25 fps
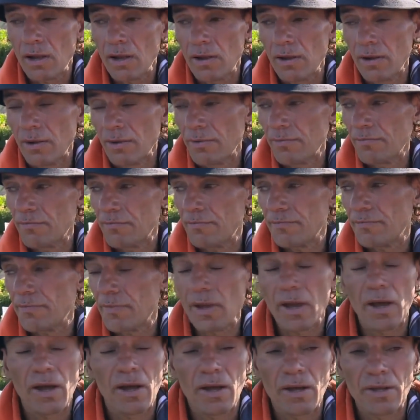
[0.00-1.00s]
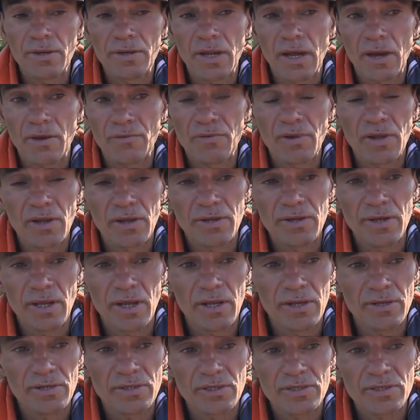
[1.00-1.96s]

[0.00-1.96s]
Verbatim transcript: Um, uh, not really none.